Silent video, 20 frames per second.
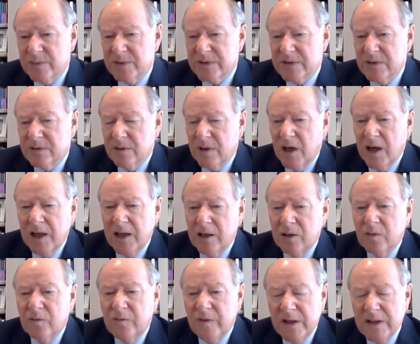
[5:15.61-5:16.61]
It was uh,
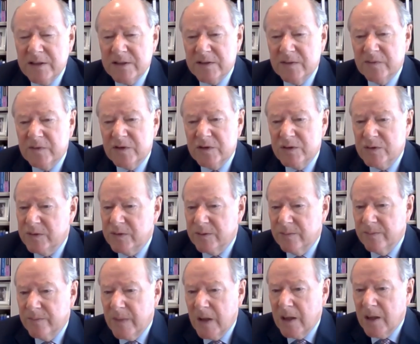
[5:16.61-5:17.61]
highly offensive to
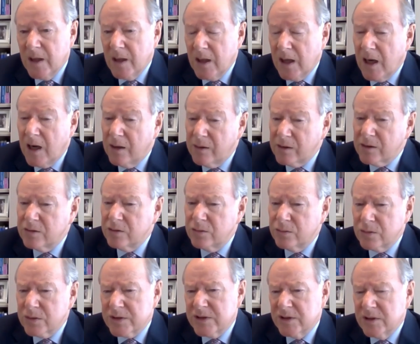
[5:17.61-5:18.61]
them. Our
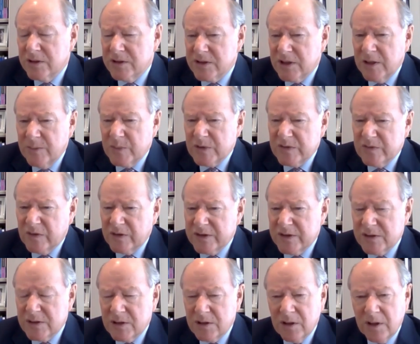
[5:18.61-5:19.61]
court in Cyprus
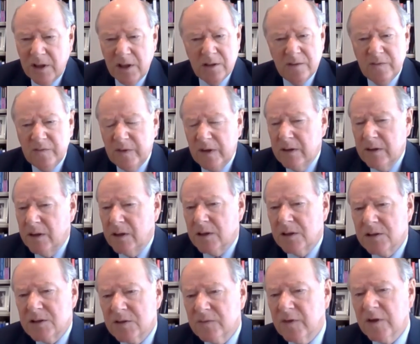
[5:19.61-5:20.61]
versus Turkey, in a very
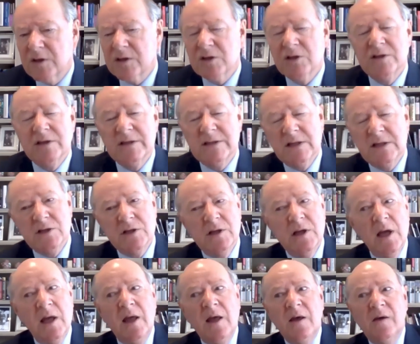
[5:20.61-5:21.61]
controversial
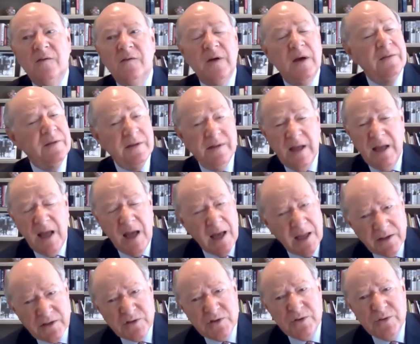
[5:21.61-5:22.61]
decision, found that they
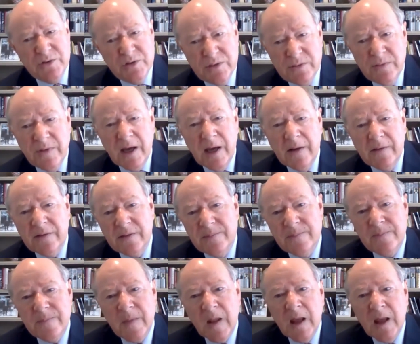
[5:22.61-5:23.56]
had to do that.